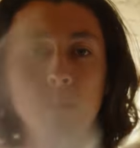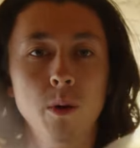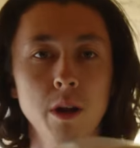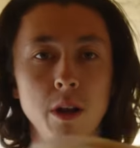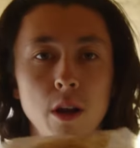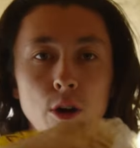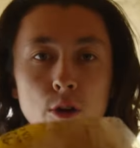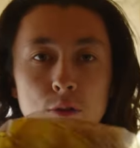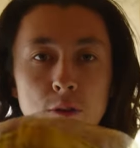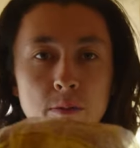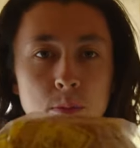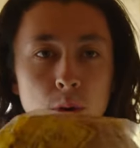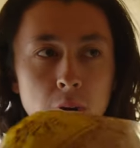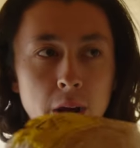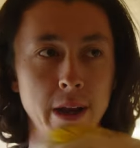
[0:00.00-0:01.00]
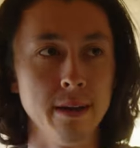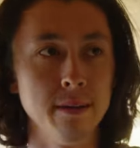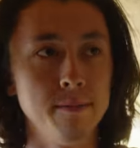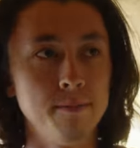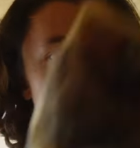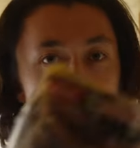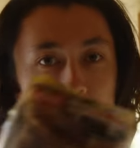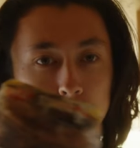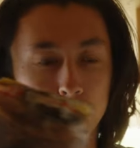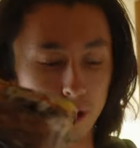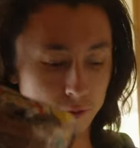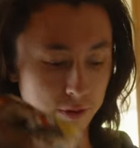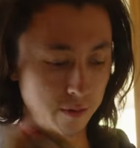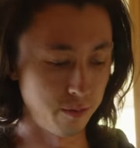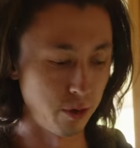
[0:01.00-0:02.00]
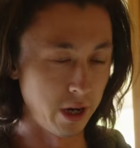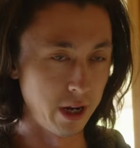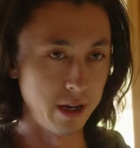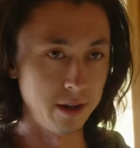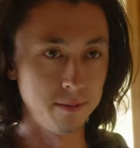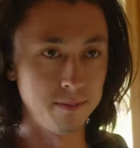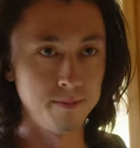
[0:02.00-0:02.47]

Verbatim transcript: one loaf of bread, two loaves of bread,